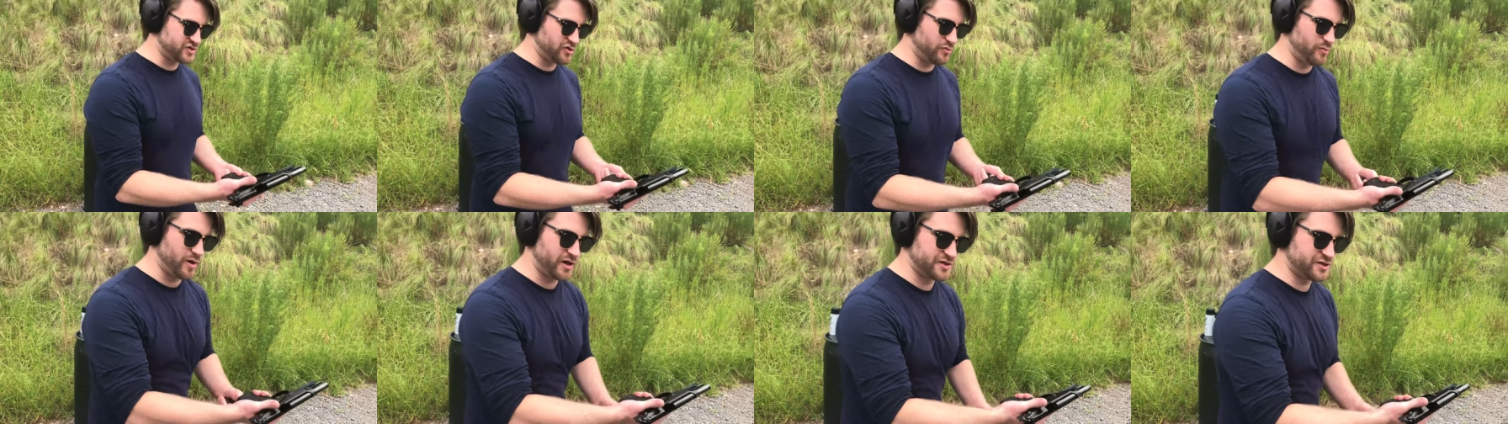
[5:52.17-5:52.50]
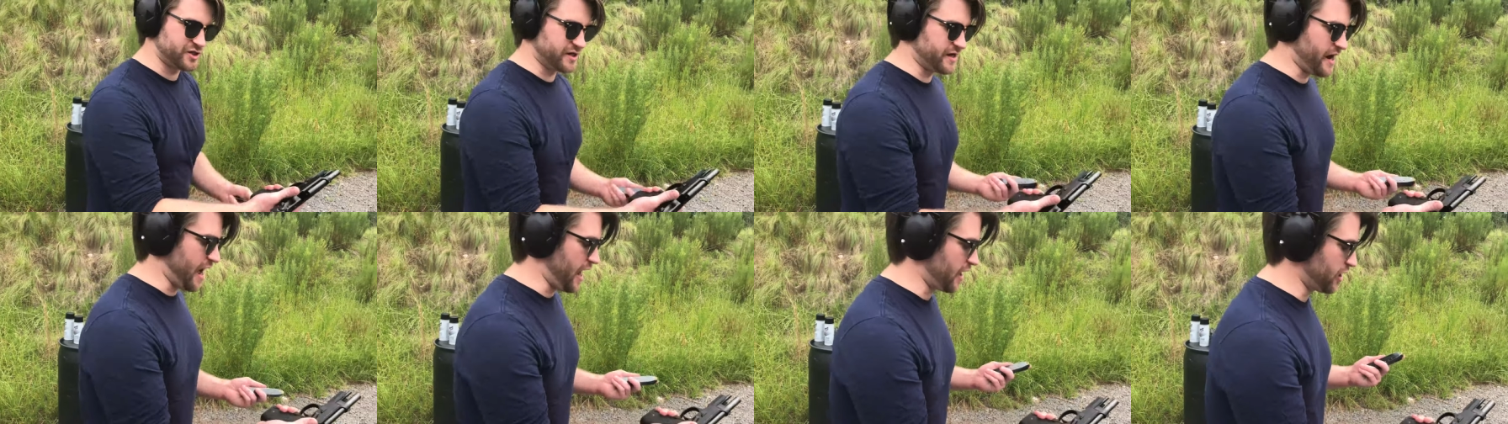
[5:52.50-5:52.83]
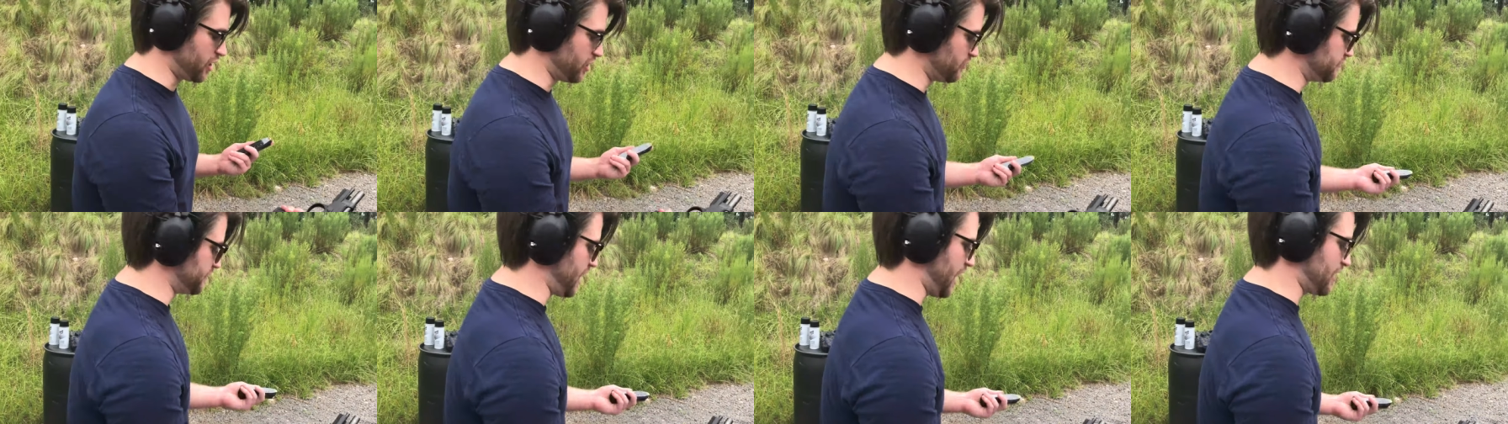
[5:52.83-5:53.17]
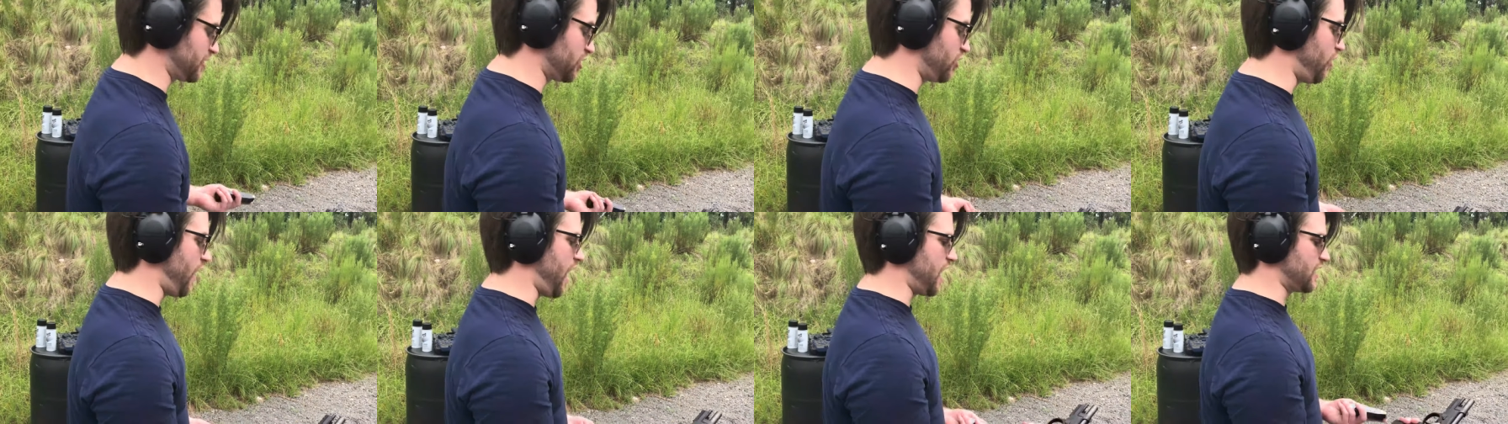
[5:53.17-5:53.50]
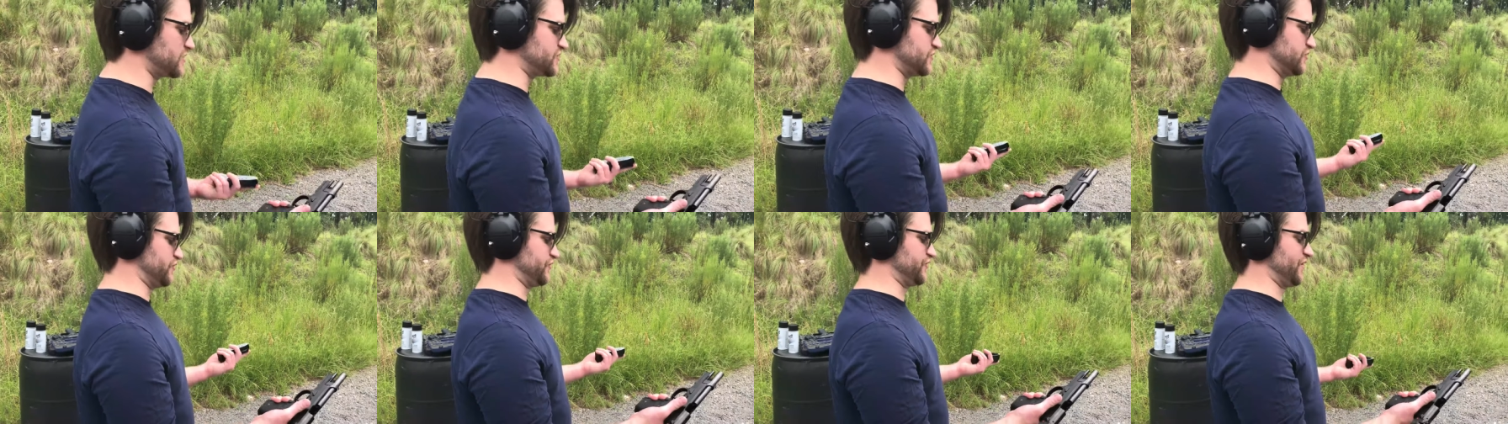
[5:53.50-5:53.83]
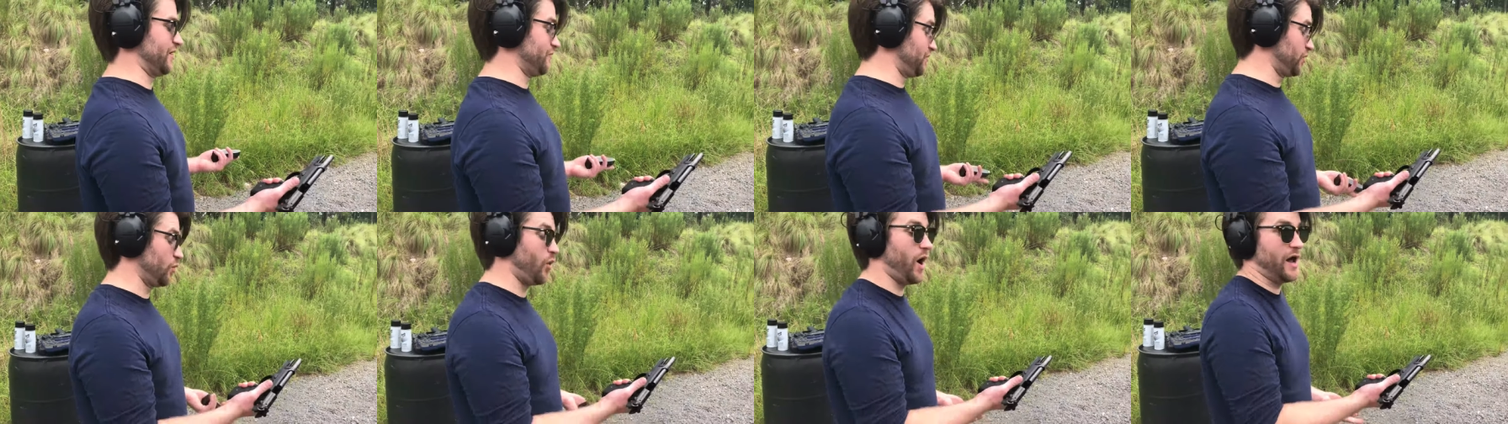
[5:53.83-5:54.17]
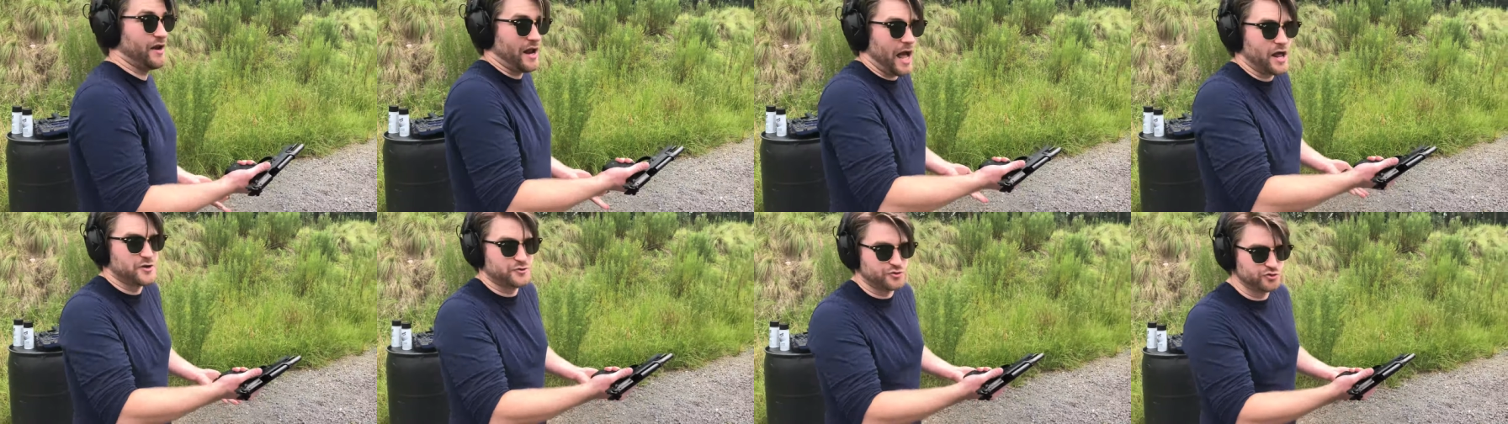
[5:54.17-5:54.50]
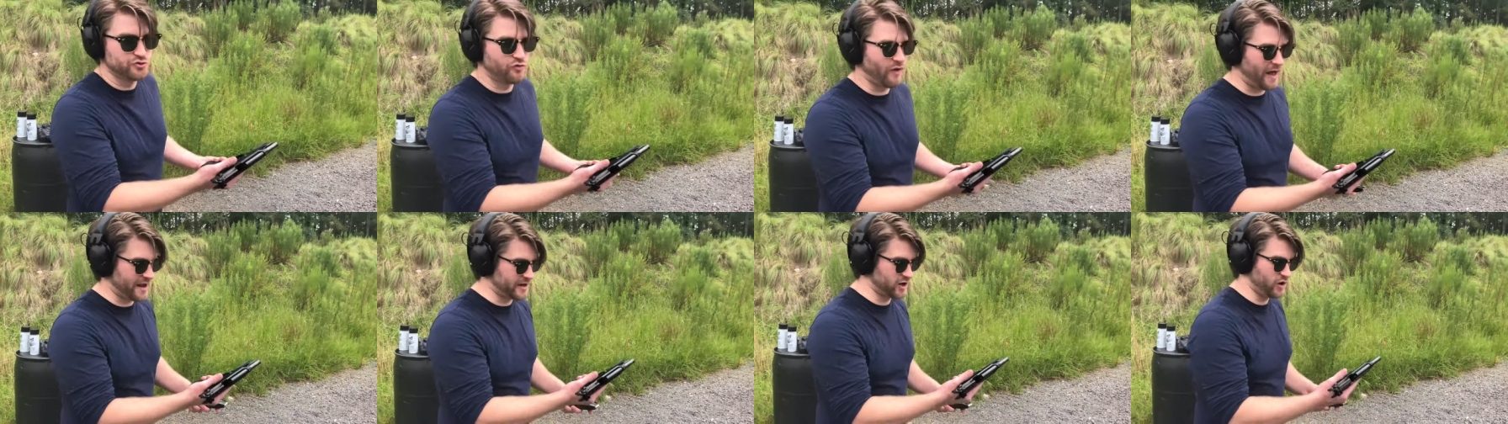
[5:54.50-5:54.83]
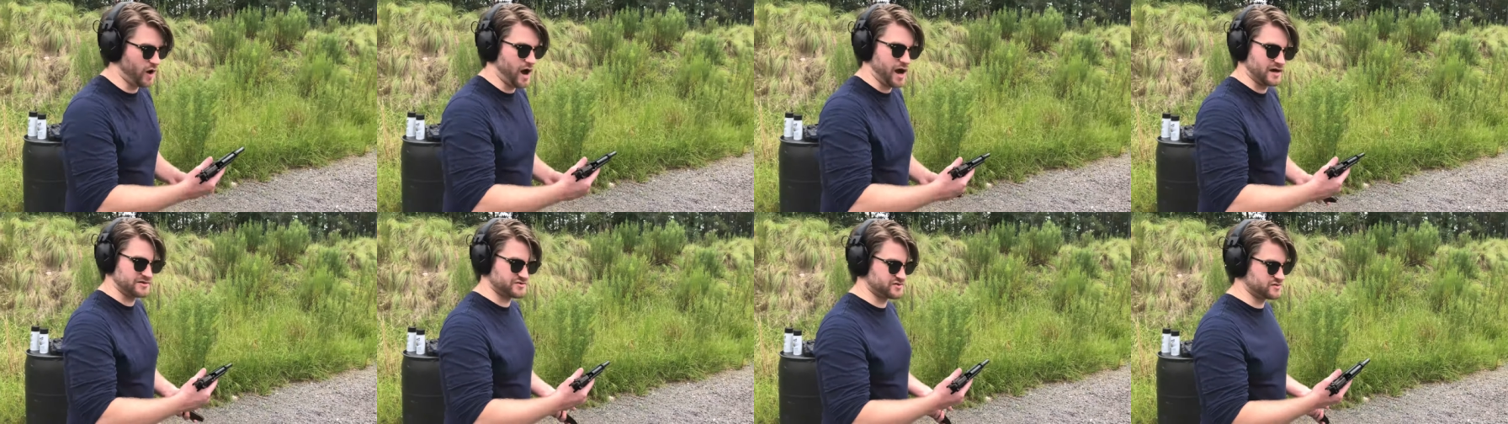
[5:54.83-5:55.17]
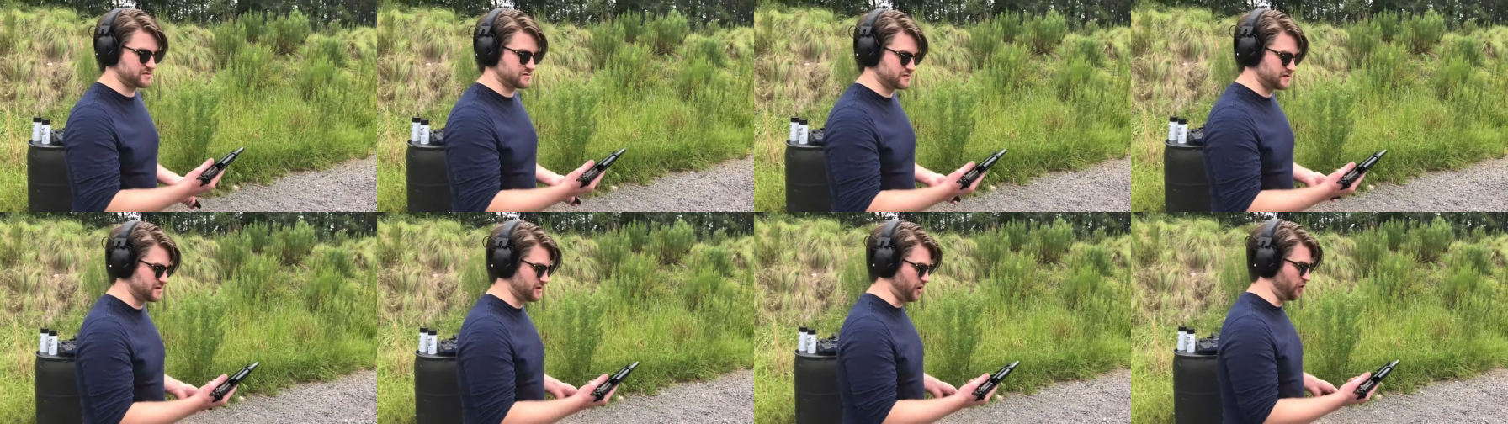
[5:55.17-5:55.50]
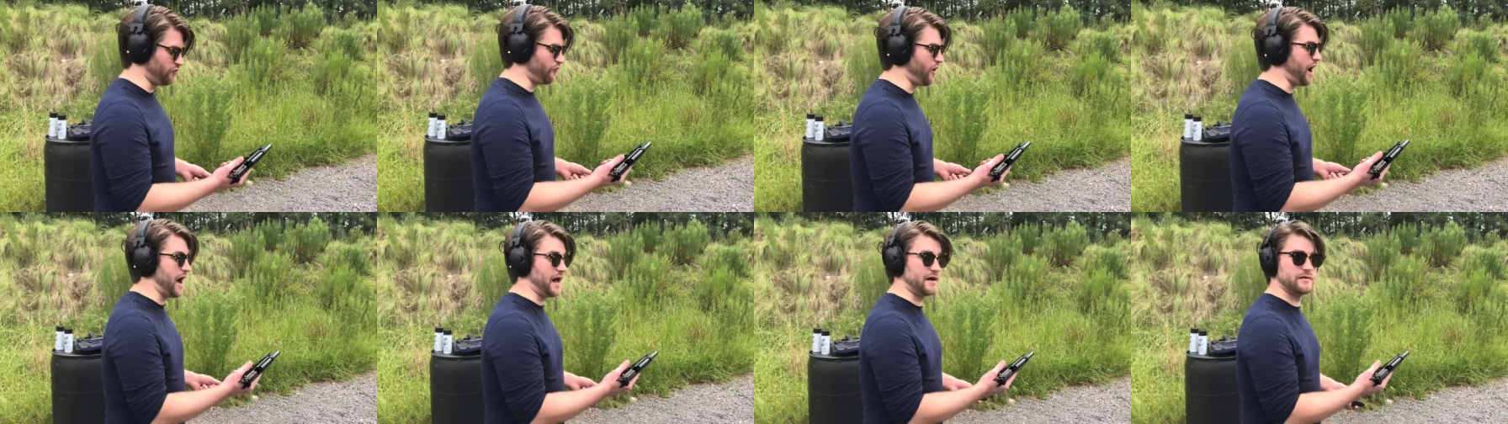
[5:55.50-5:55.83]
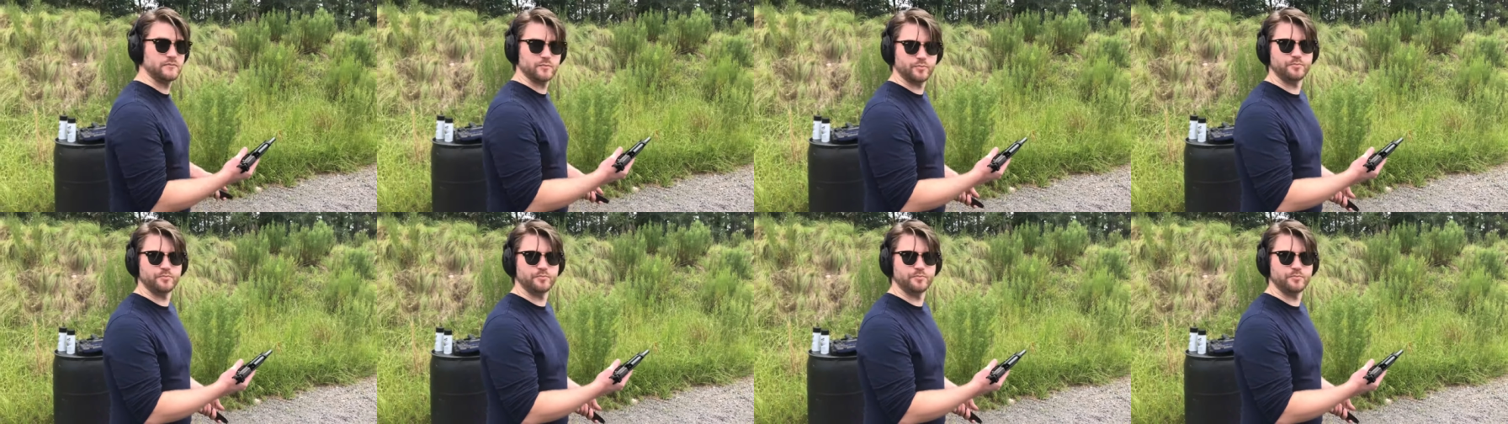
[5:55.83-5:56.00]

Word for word: so much and not not Glocks or something? Well, I, I do like Glocks a lot,